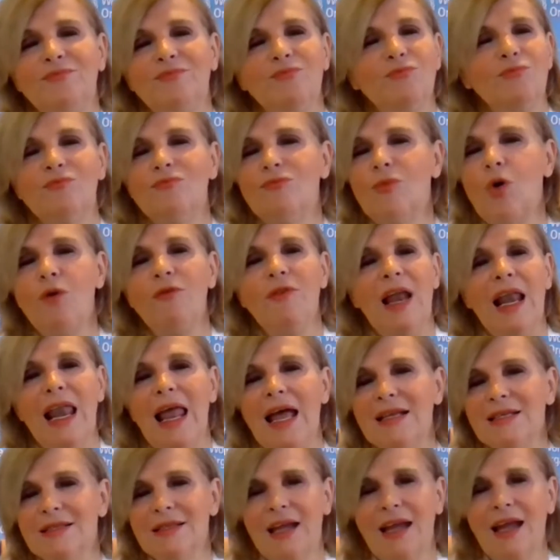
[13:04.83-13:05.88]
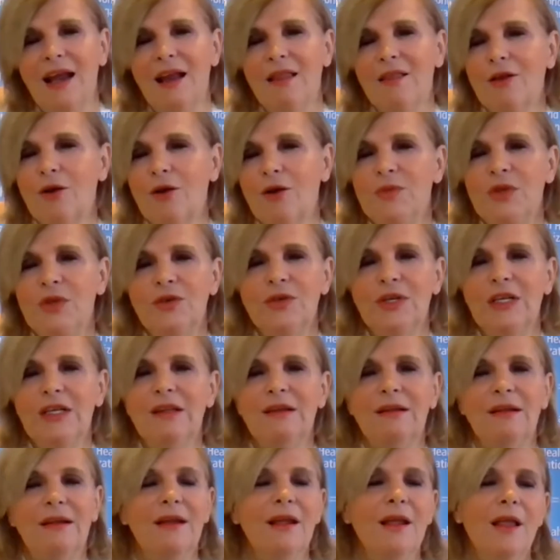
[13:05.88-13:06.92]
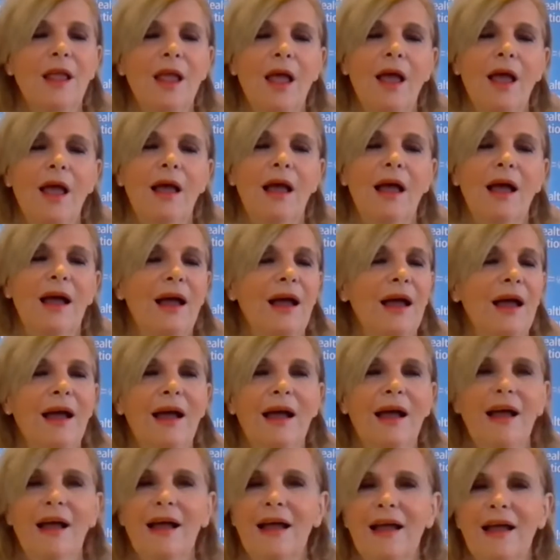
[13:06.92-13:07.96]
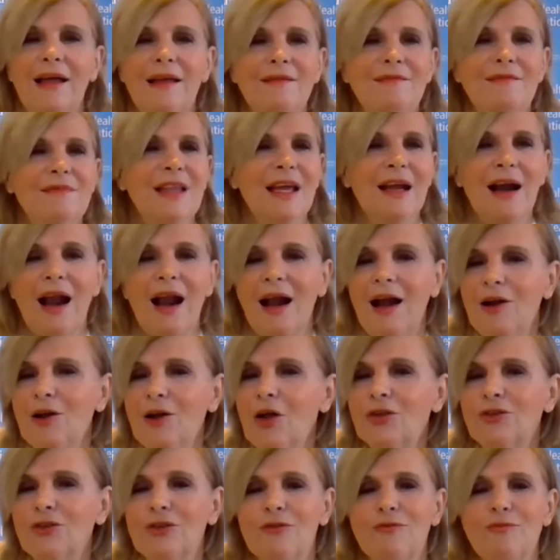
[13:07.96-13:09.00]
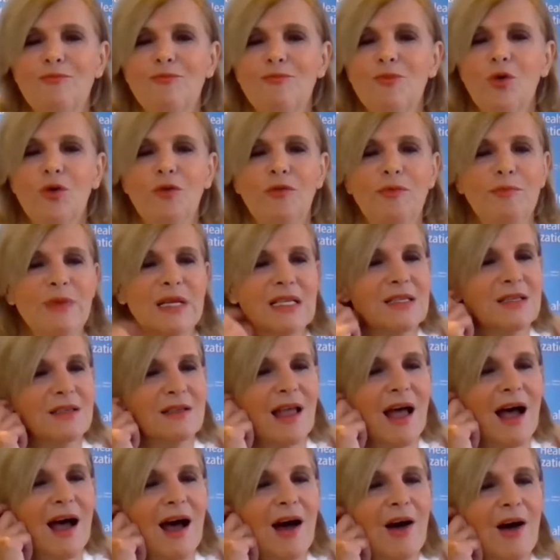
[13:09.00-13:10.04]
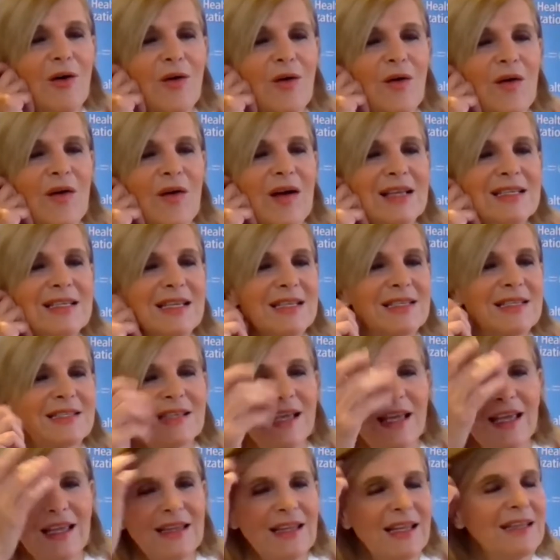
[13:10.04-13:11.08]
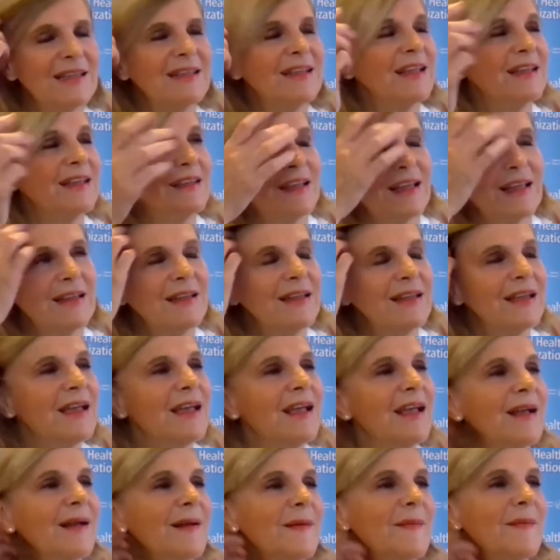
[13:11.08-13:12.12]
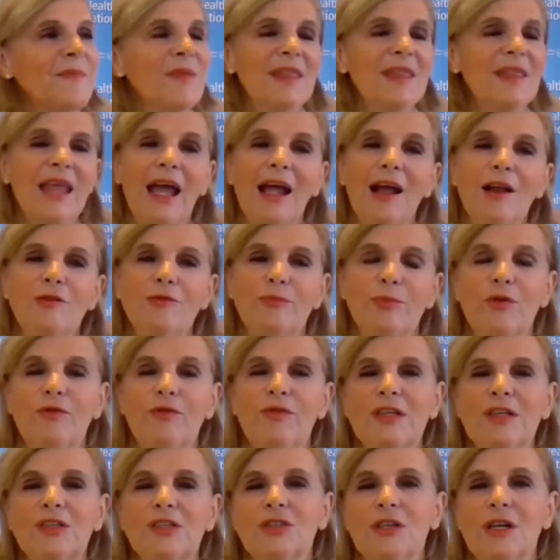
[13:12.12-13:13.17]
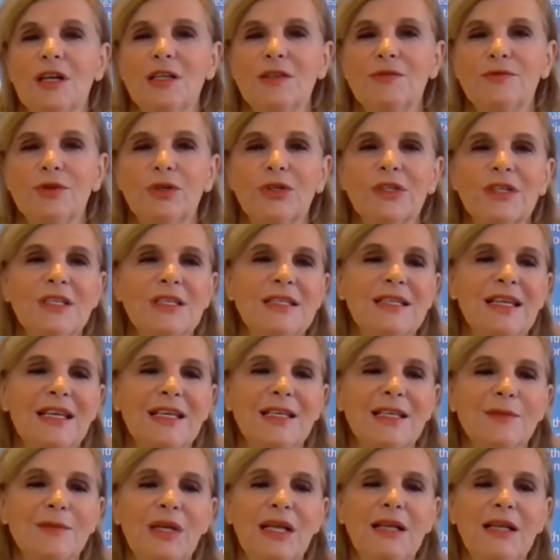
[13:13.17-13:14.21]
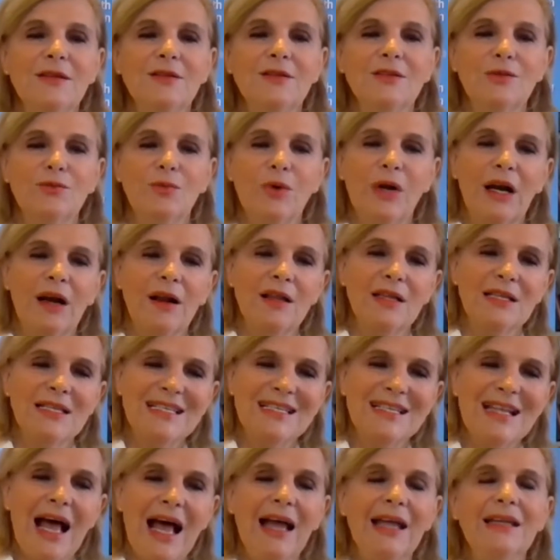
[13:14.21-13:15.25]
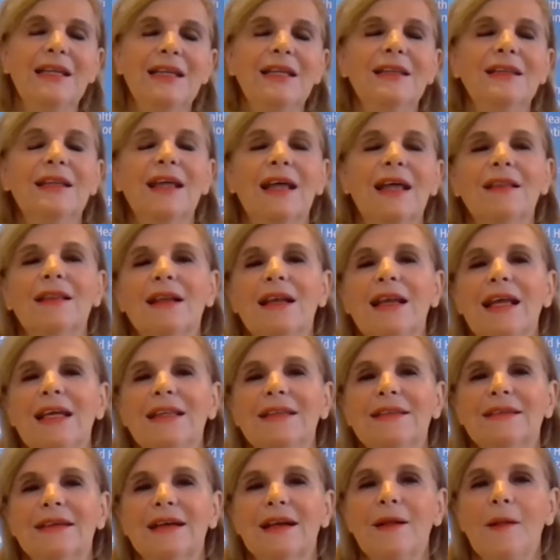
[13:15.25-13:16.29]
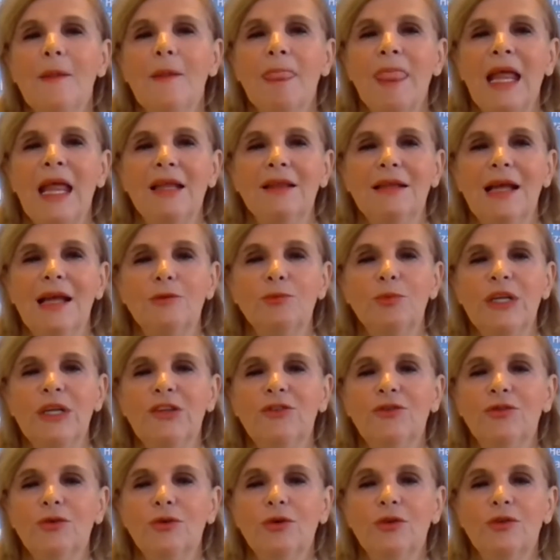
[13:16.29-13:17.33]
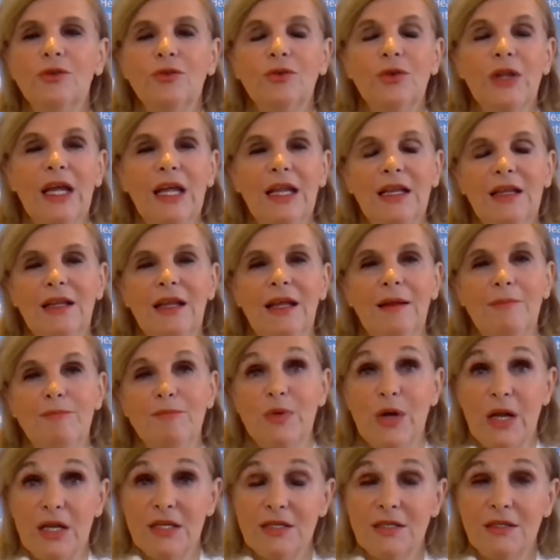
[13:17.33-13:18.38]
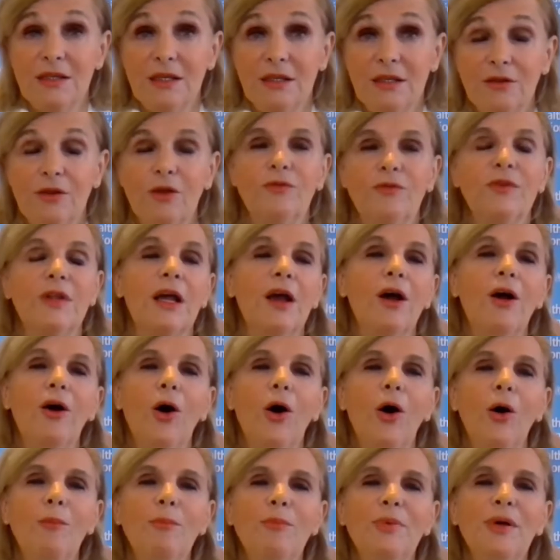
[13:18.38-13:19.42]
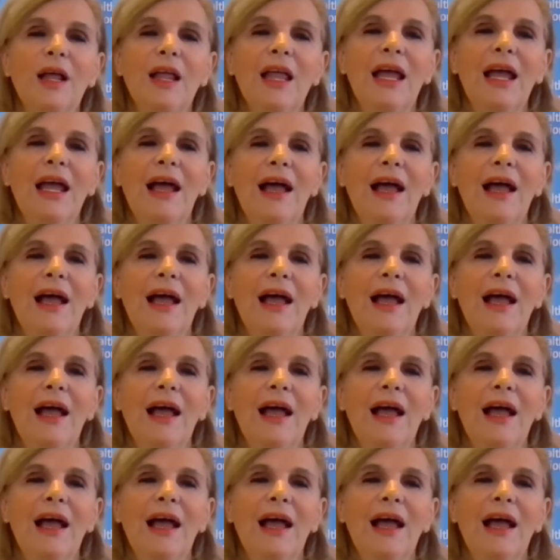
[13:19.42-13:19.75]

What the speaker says: mobilize the health community. There are a lot of movements now. As I say, the health professionals, 46 million, were signing that letter that we took to the president of the COP,